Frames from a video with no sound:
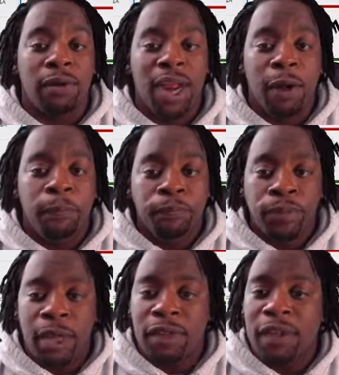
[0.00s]
Now,
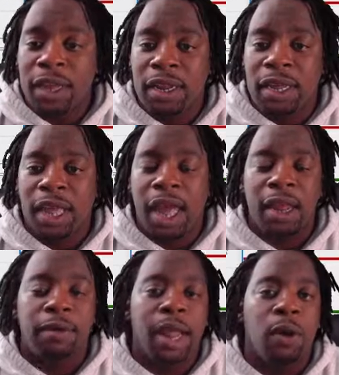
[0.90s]
let's take a look at
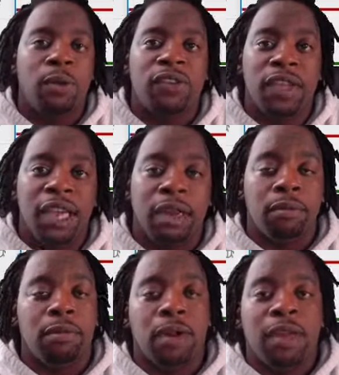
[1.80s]
it. Now, once again,
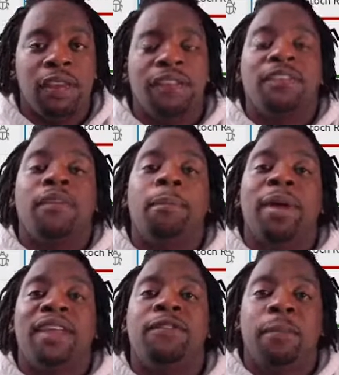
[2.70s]
this is the
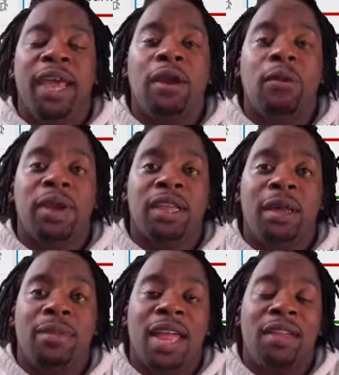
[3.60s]
best pair when it
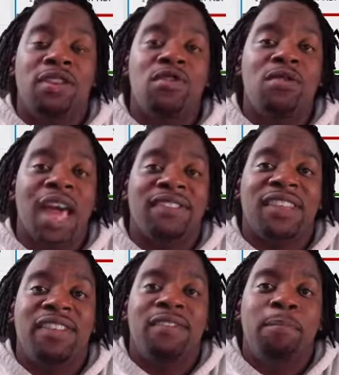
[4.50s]
comes down to United
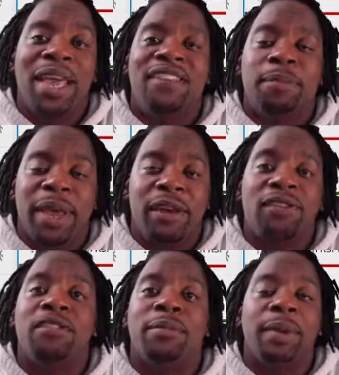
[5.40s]
States base
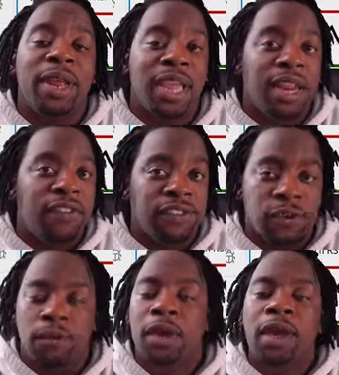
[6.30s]
pairs to be able to get
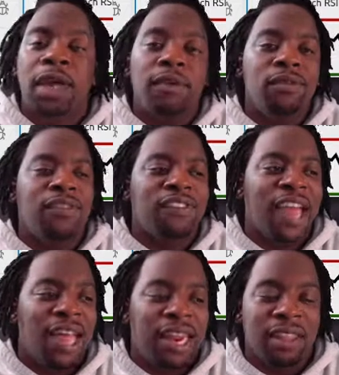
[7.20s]
into. If you
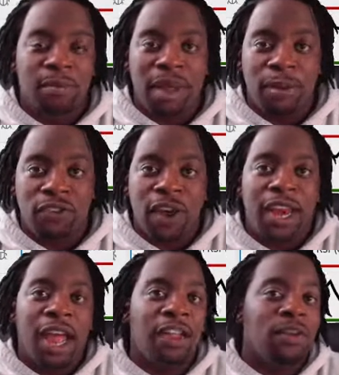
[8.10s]
decide not to be able to trade
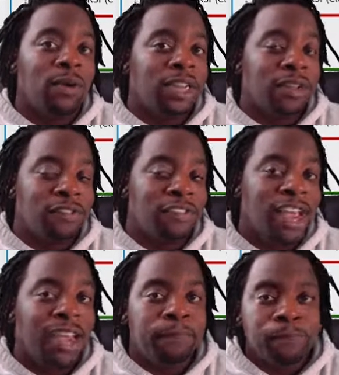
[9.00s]
it, I totally
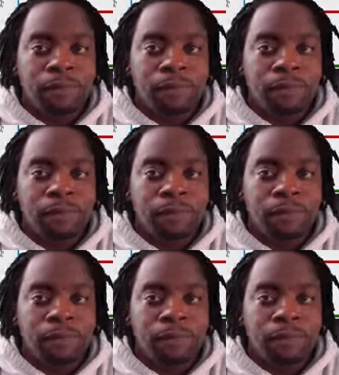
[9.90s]
understand.